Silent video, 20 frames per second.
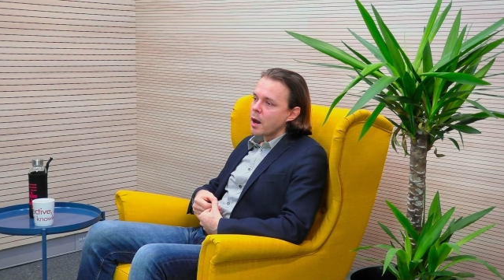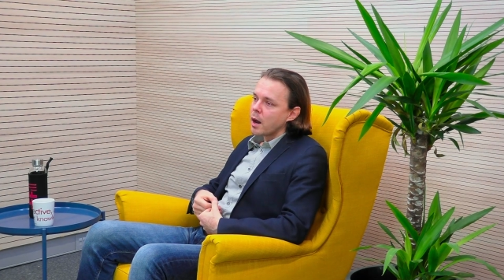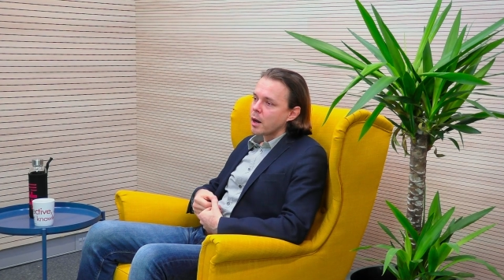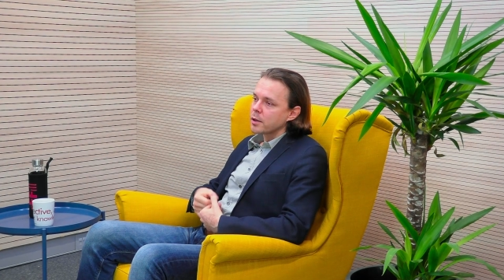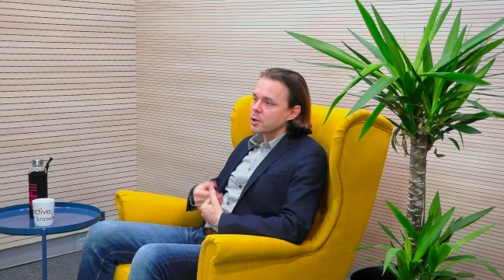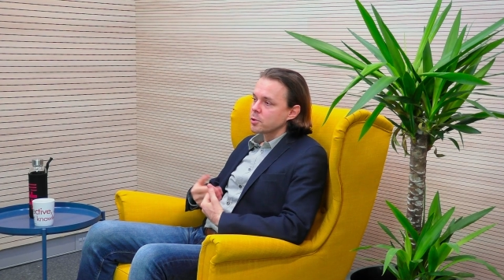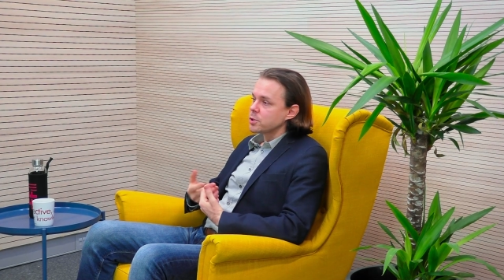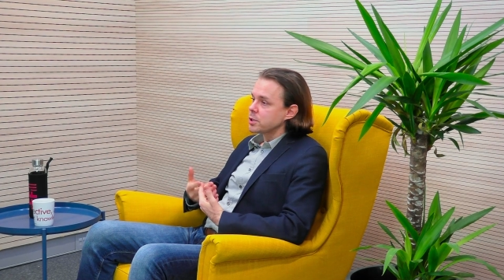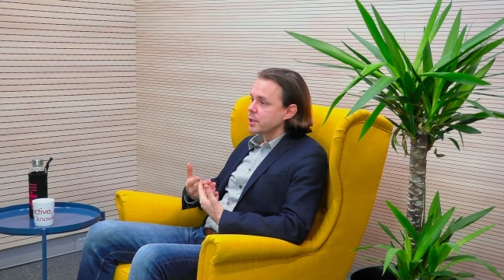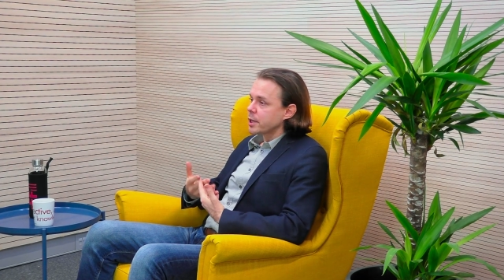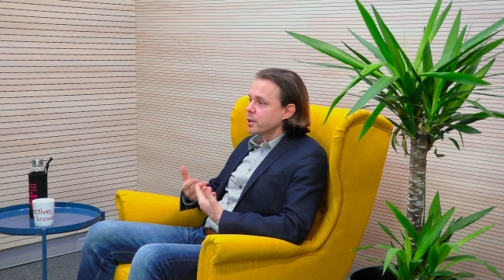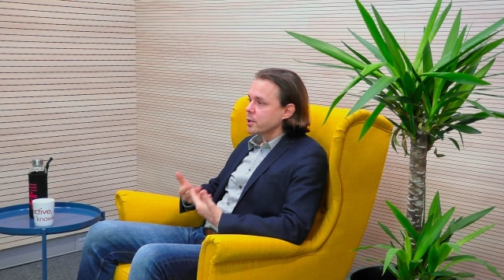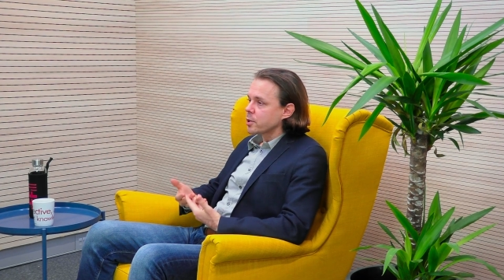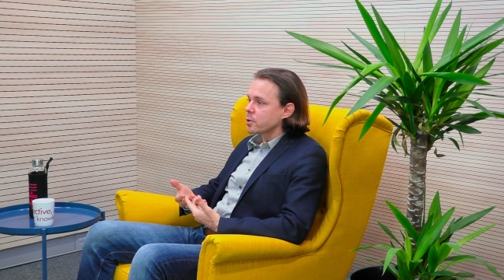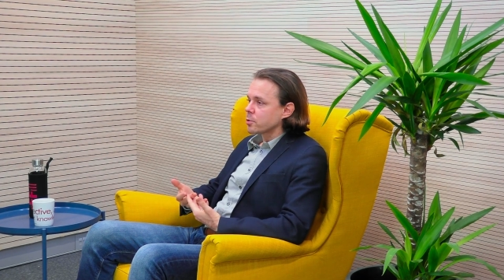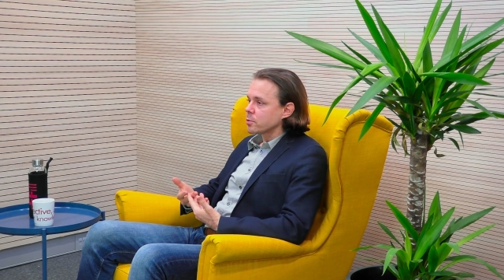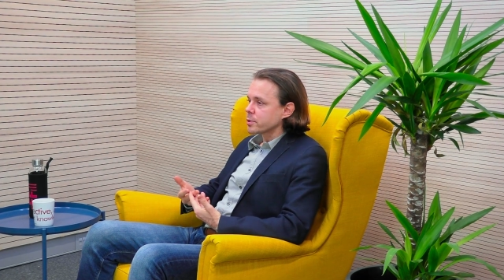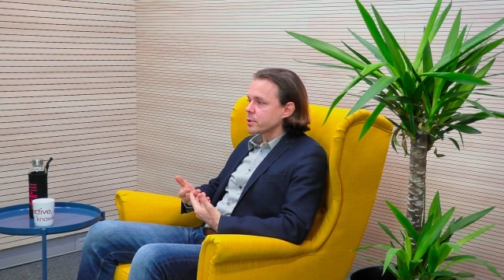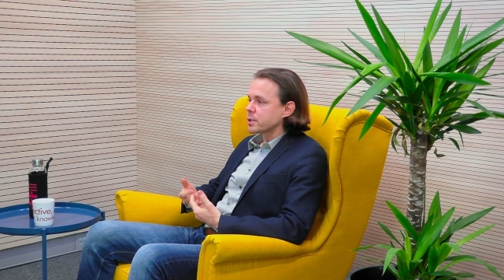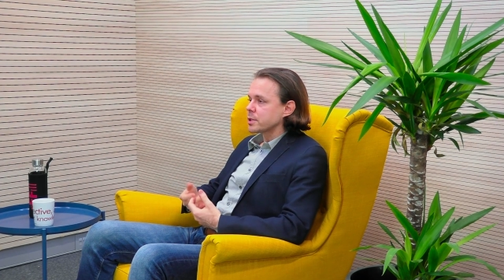Those
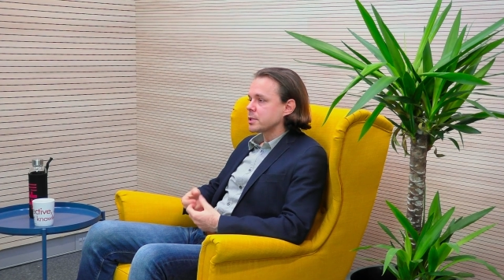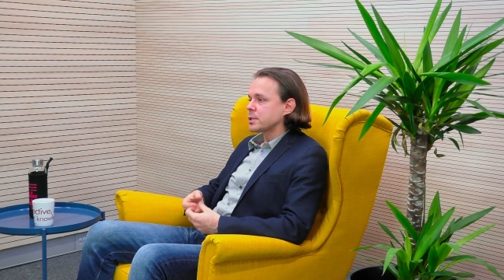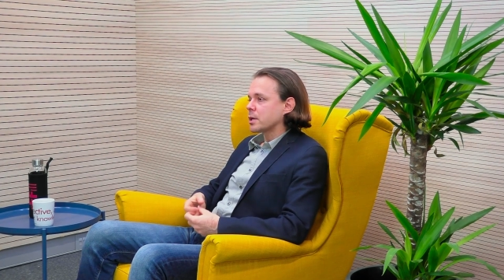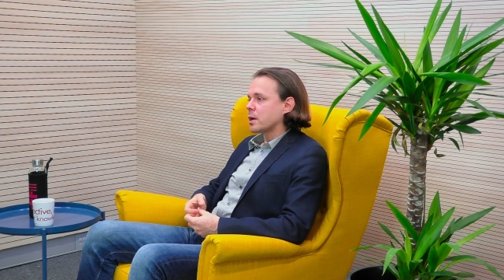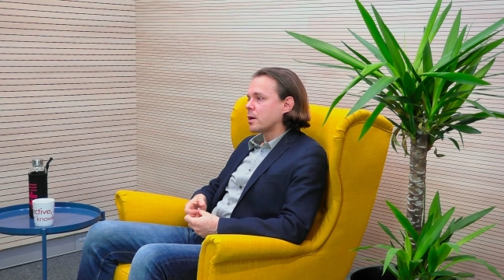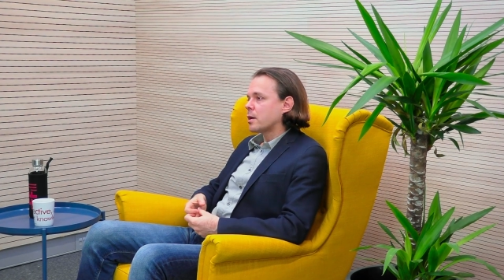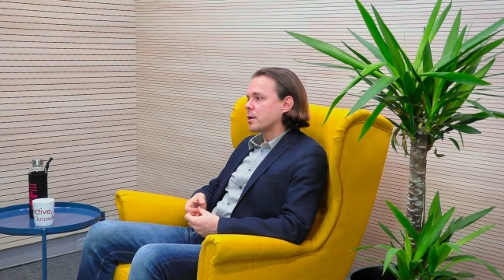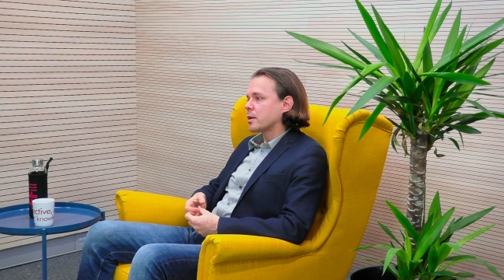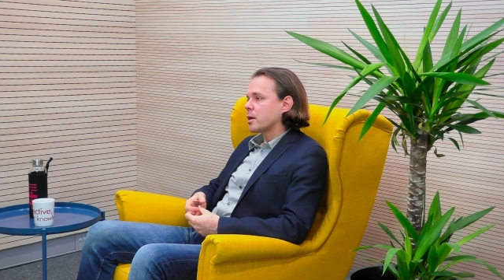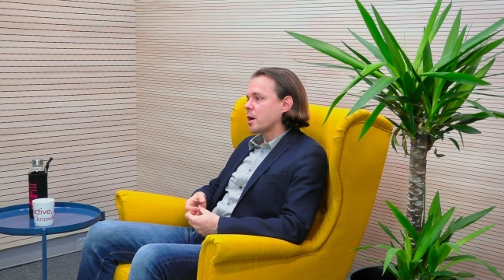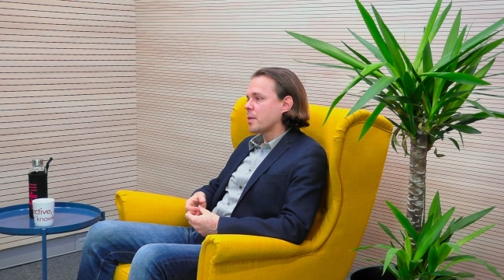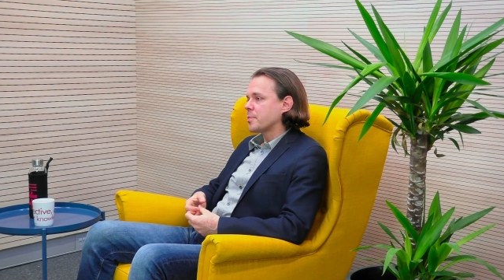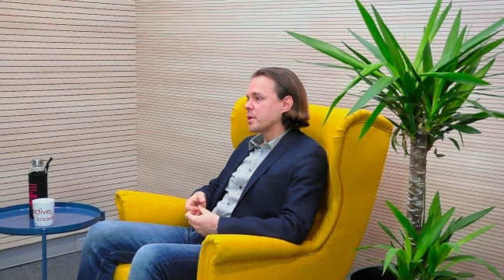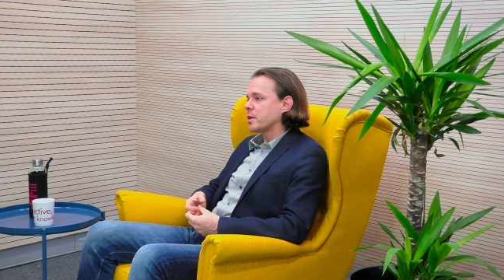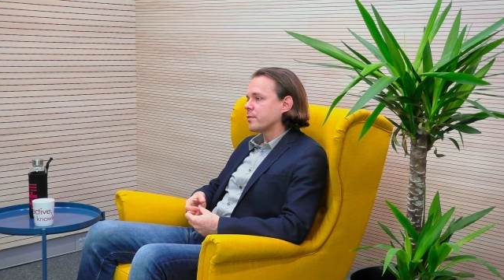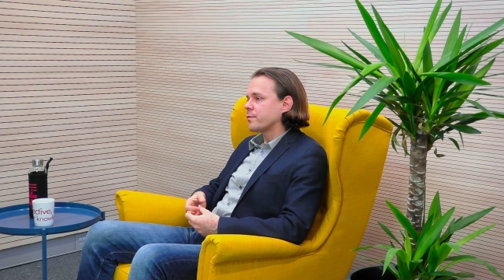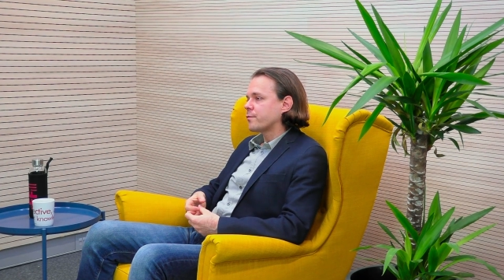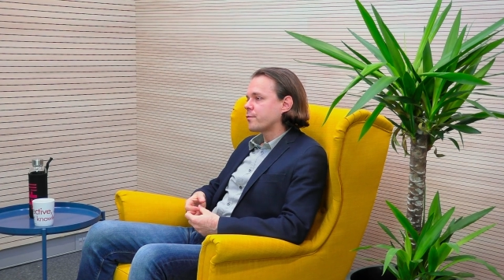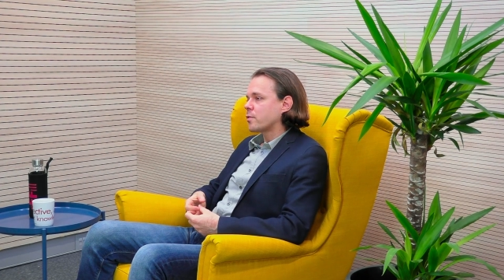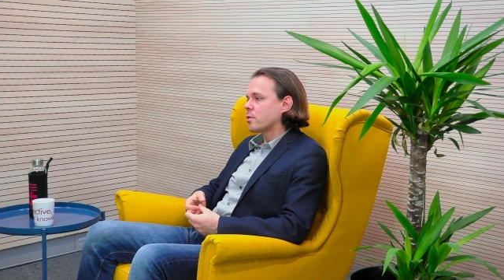stakeholders are
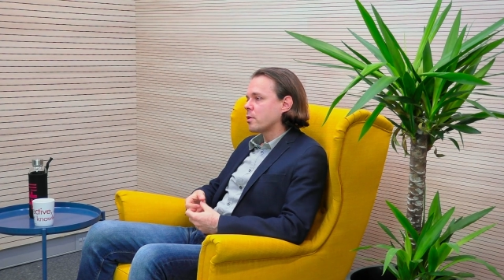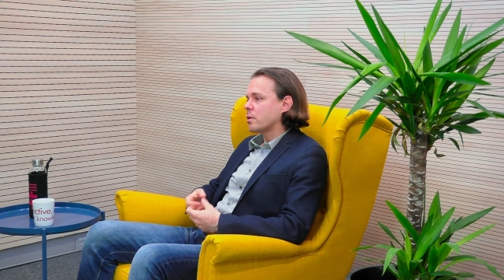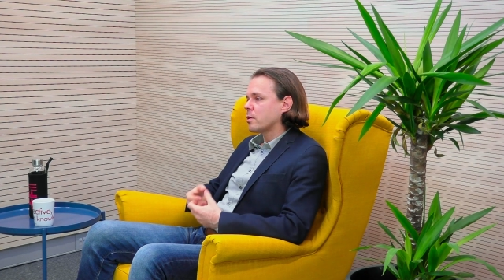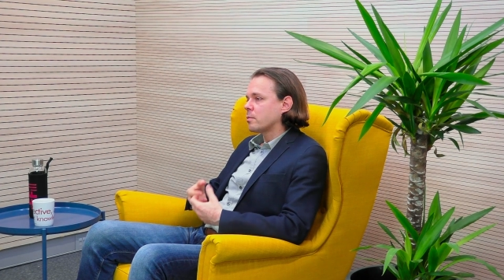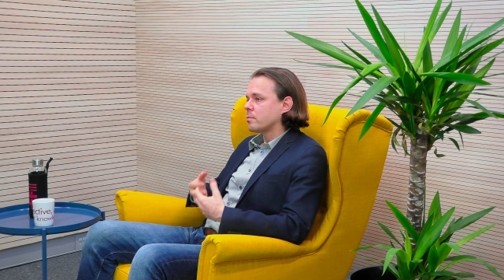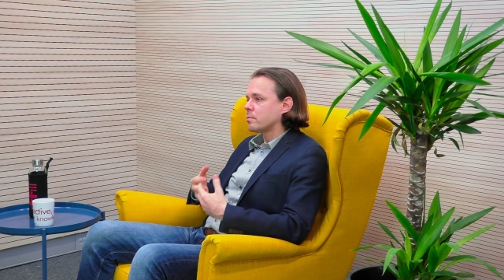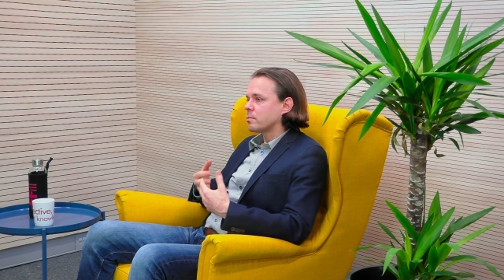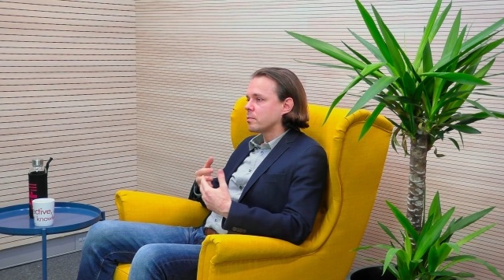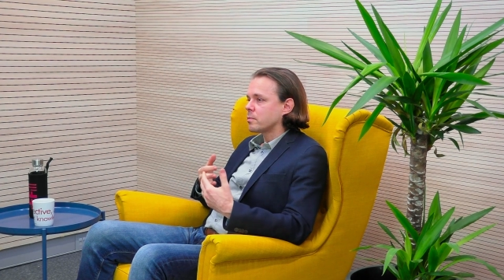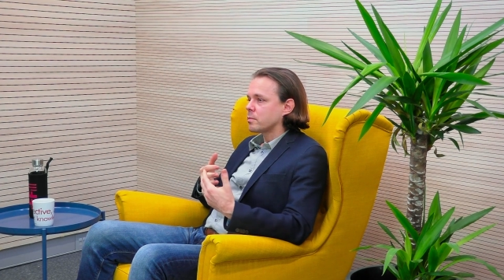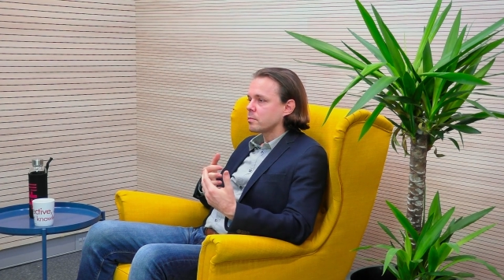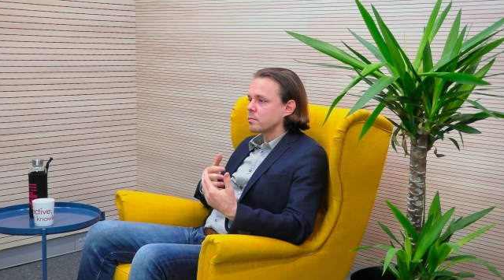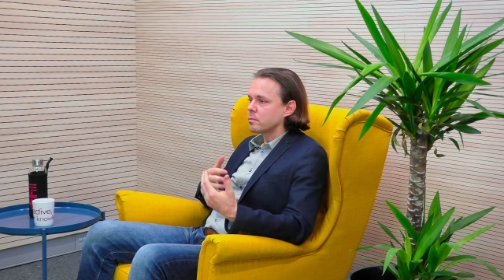coming from